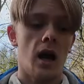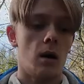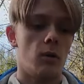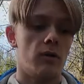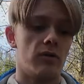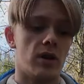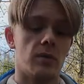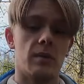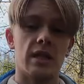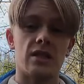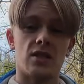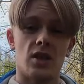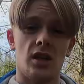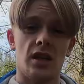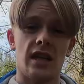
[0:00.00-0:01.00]
however it
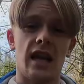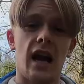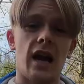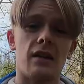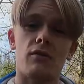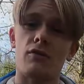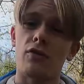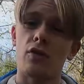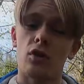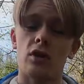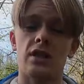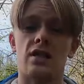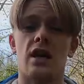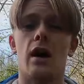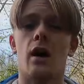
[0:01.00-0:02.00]
means that you can't
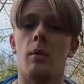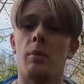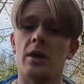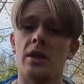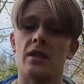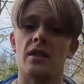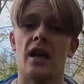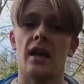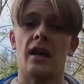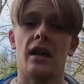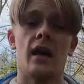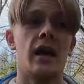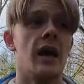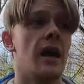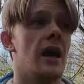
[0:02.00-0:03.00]
fully sit up in the tent
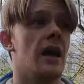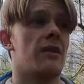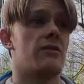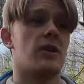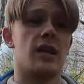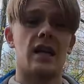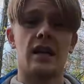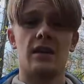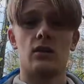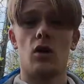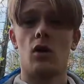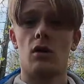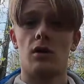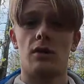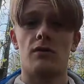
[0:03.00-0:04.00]
if you're any
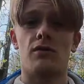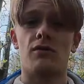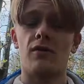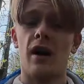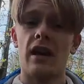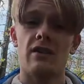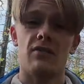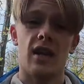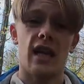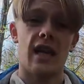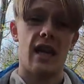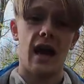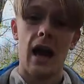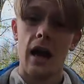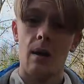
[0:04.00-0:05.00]
taller than
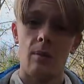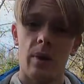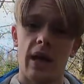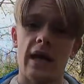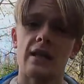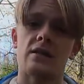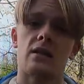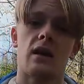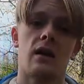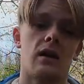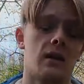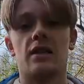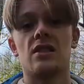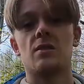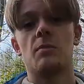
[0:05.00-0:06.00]
5'8" at best.
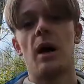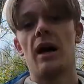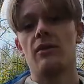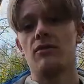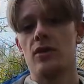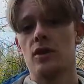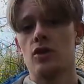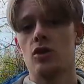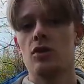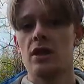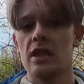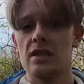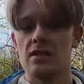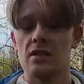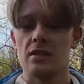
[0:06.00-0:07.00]
This is bad for 2
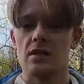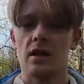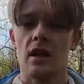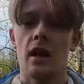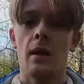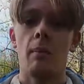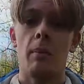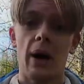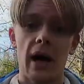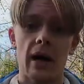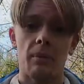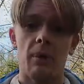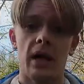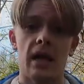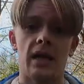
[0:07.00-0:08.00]
reasons, back
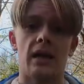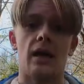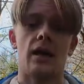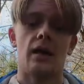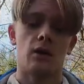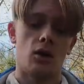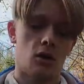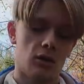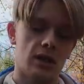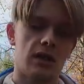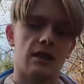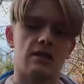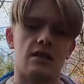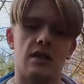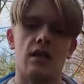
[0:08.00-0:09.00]
pain and
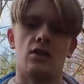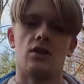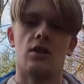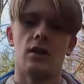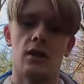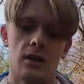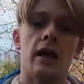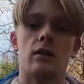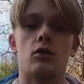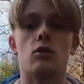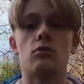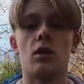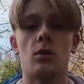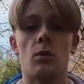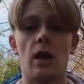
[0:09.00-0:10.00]
condensation. In
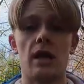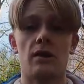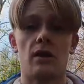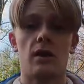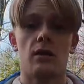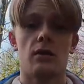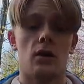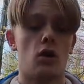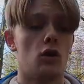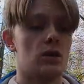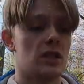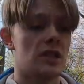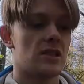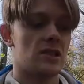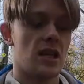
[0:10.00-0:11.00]
colder weather, the
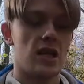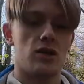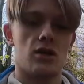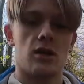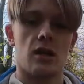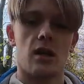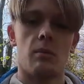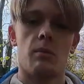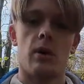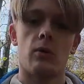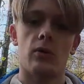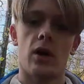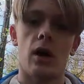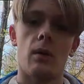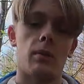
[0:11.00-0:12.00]
condensation can
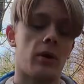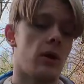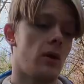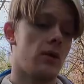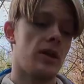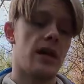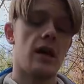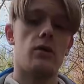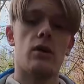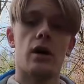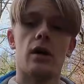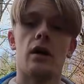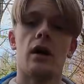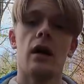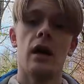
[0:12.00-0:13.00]
build up on the
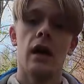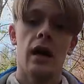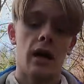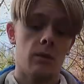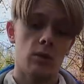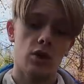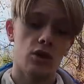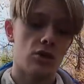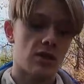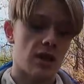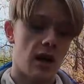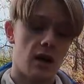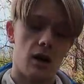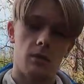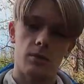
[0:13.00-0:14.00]
outer, and when you
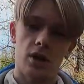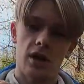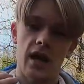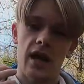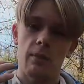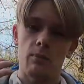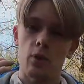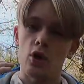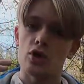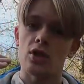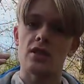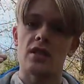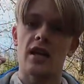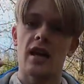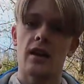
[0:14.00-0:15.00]
sit up, your head
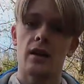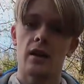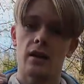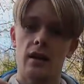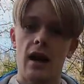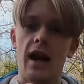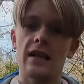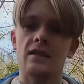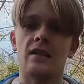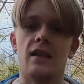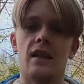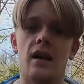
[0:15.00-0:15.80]
pushes the inner into